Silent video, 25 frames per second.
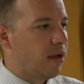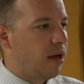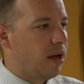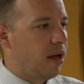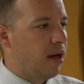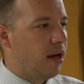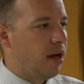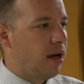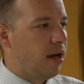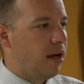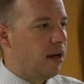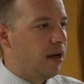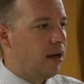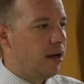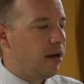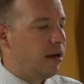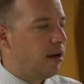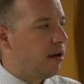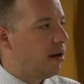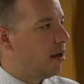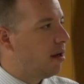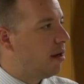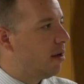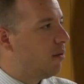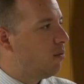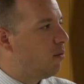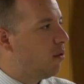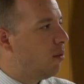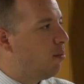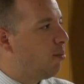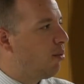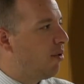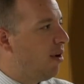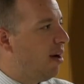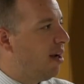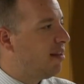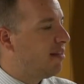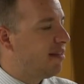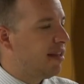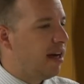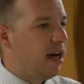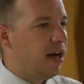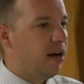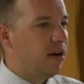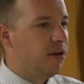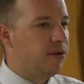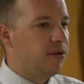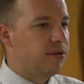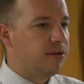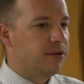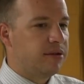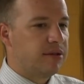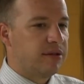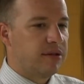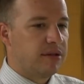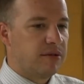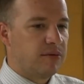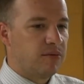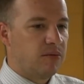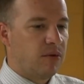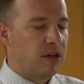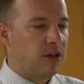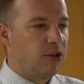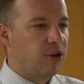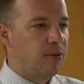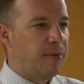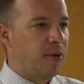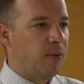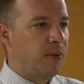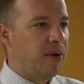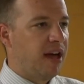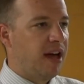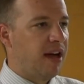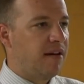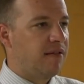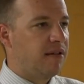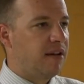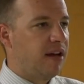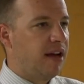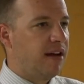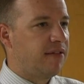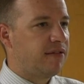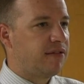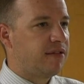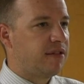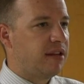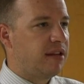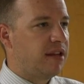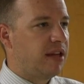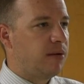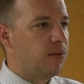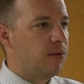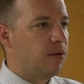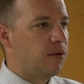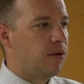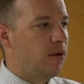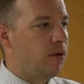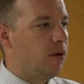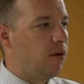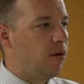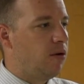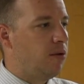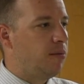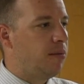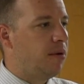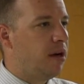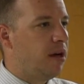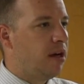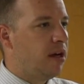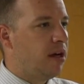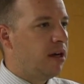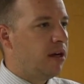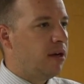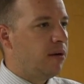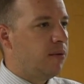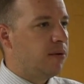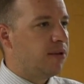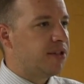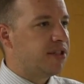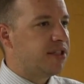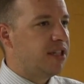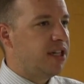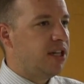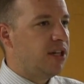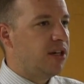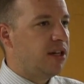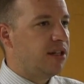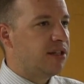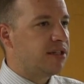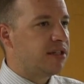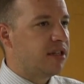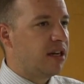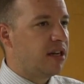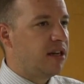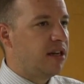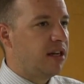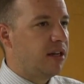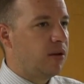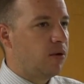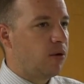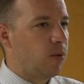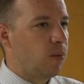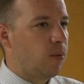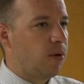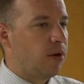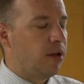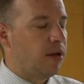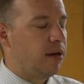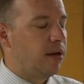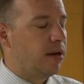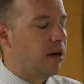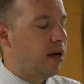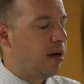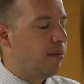Uh, we'll break down what little bit we have left, and then we'll go home. We'll see you on Sunday, Lord willing.